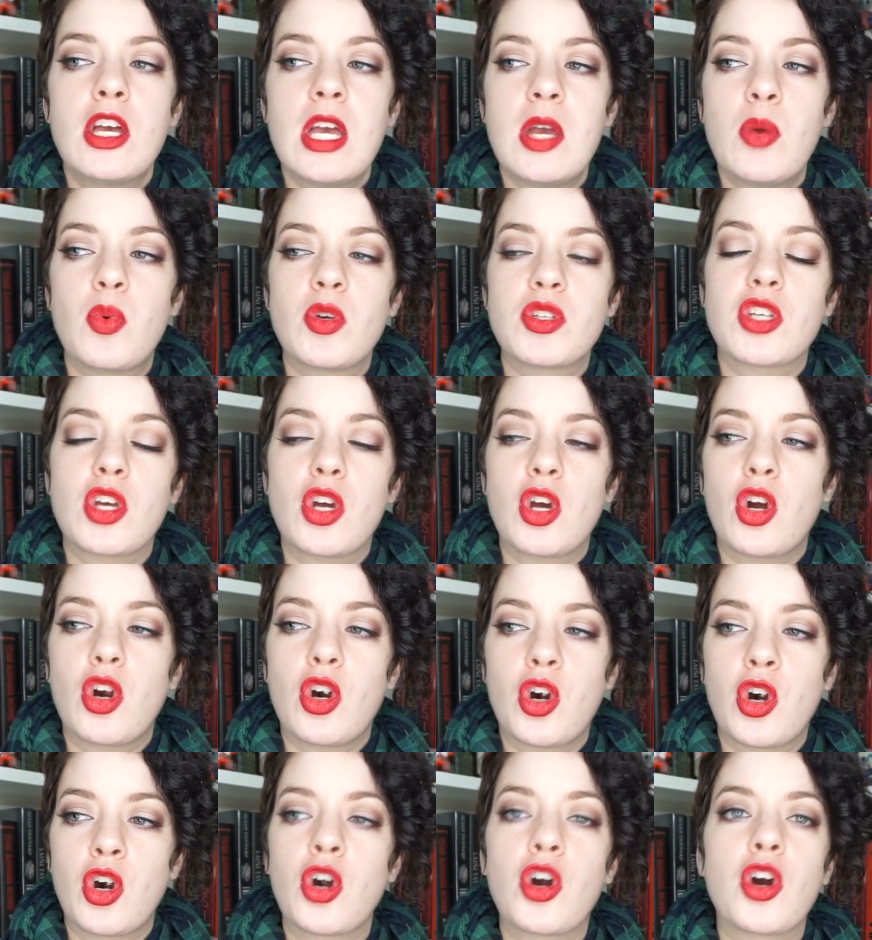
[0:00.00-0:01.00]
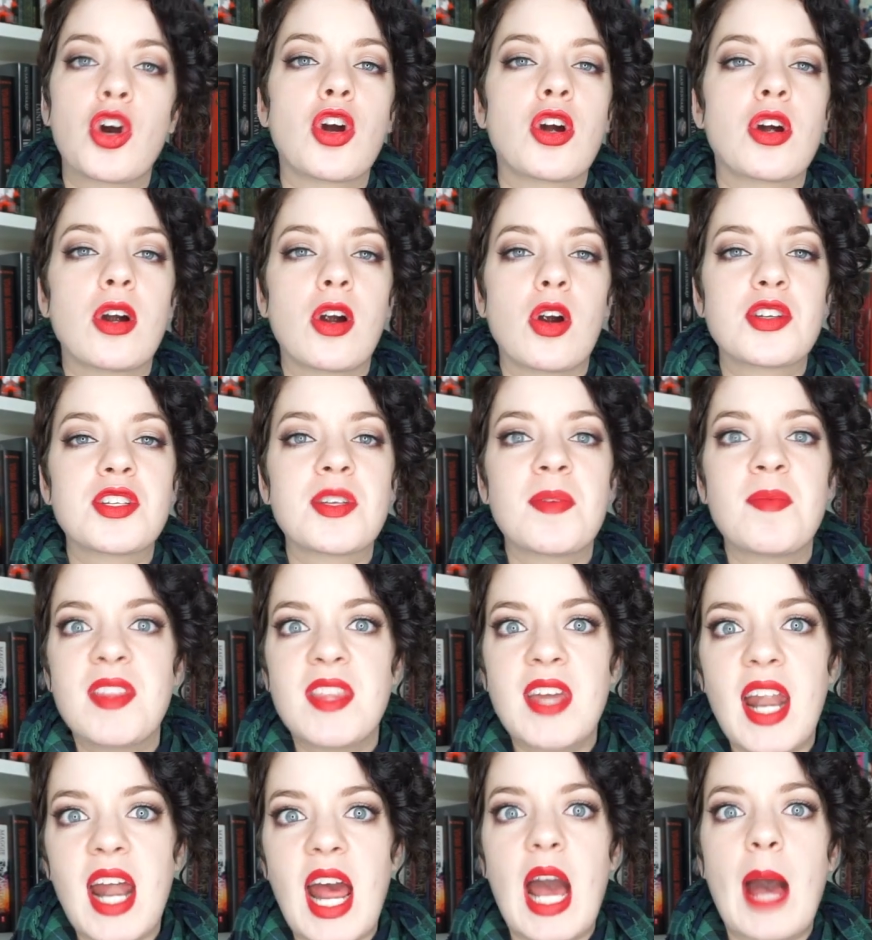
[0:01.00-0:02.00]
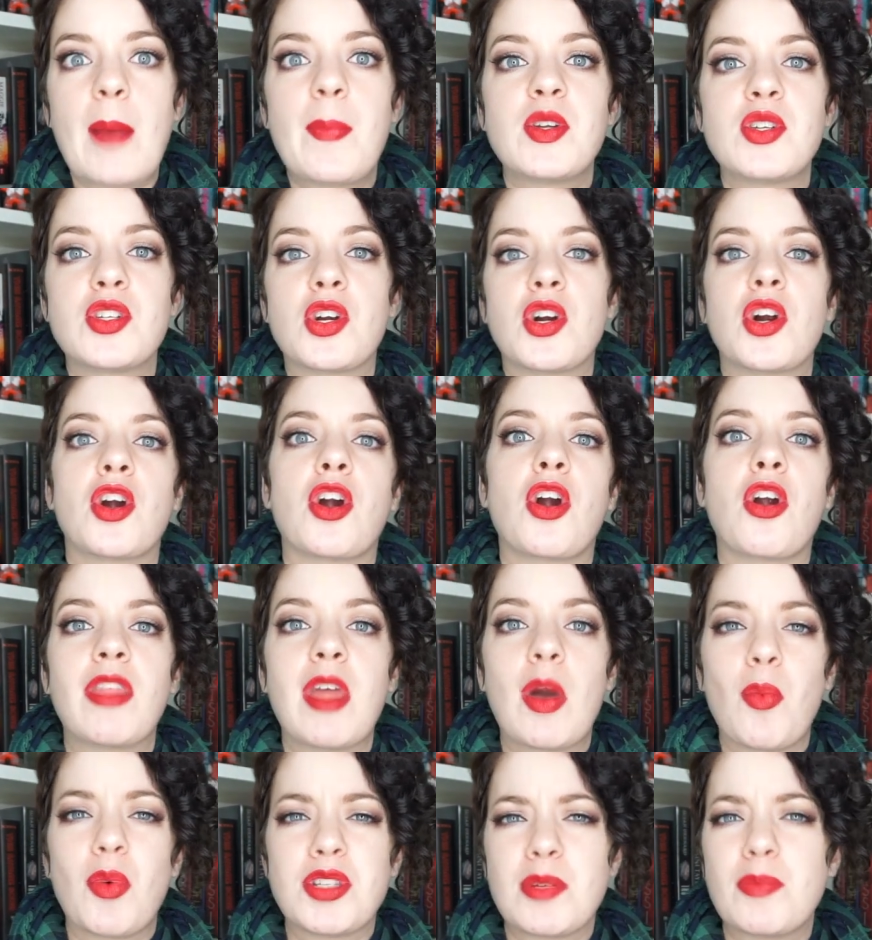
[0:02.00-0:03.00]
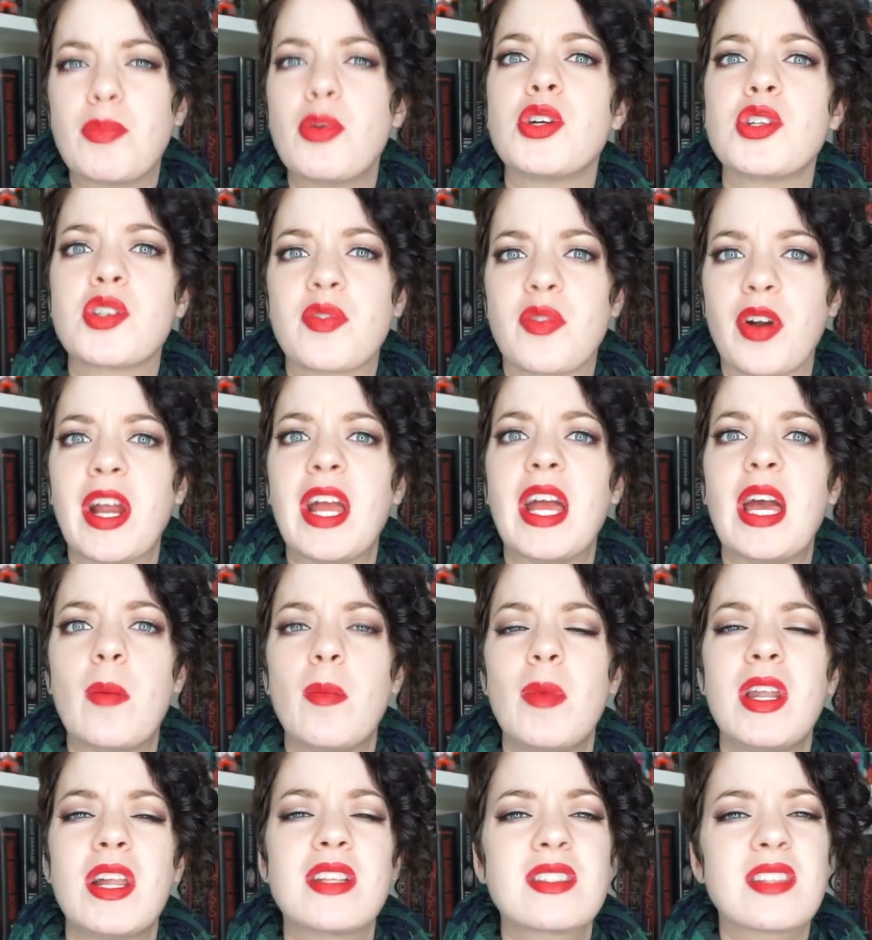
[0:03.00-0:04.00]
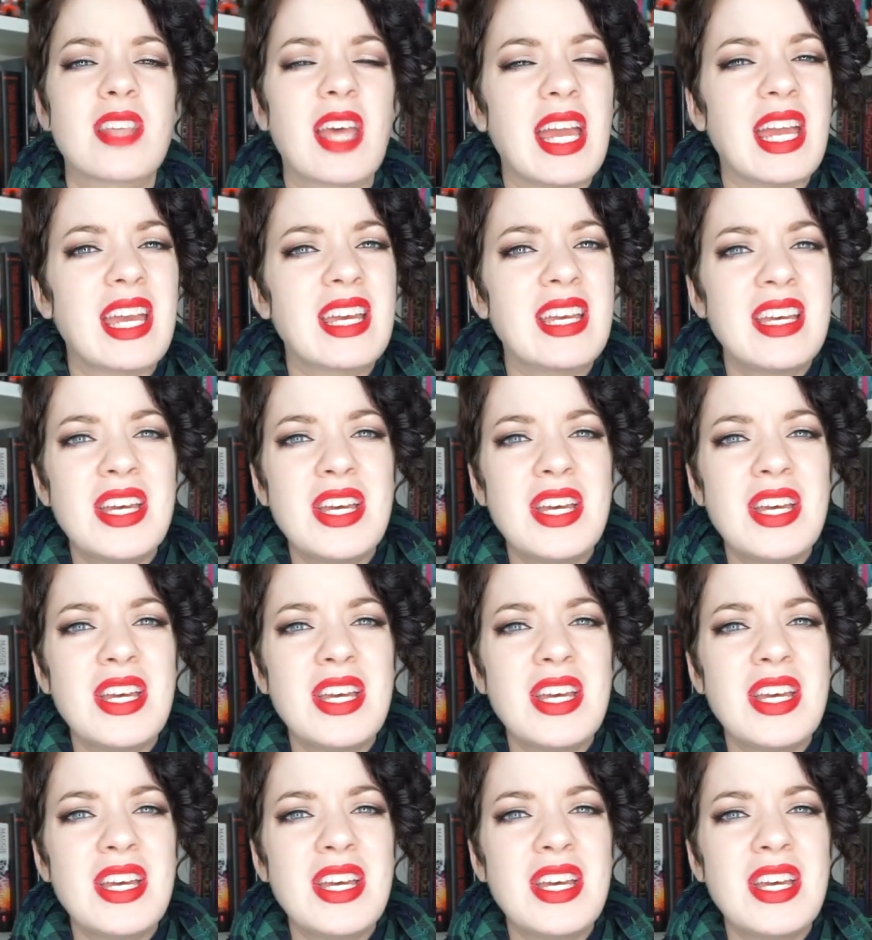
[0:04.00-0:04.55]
it was her or something that happened to her that was a push for him. And it's like,